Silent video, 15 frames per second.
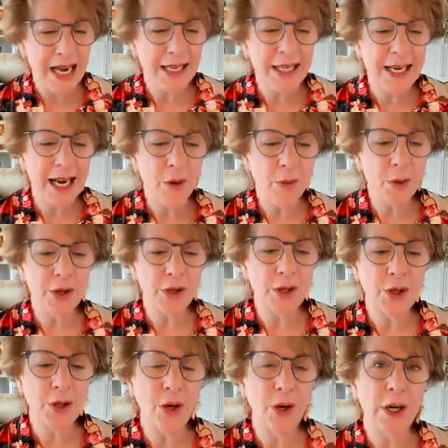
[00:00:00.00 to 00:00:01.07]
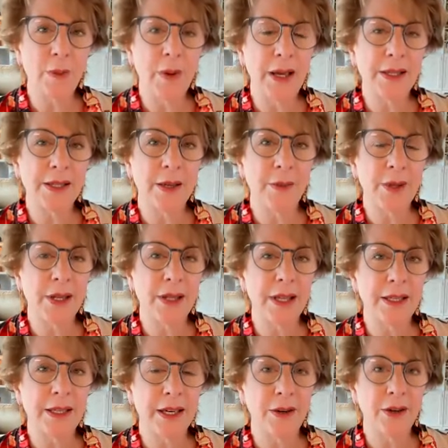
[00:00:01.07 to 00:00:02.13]
Today, we're going to talk about something
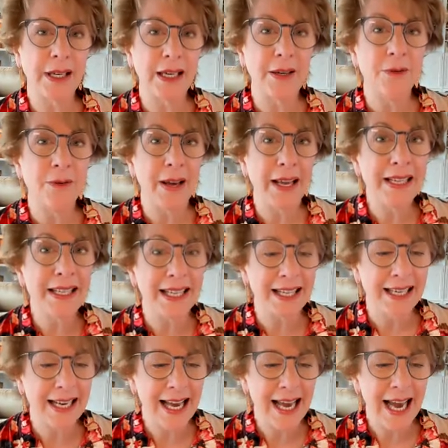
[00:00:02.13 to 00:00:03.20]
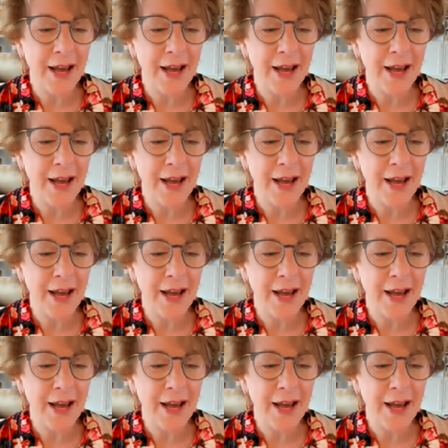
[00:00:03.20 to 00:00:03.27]
that Derek invented,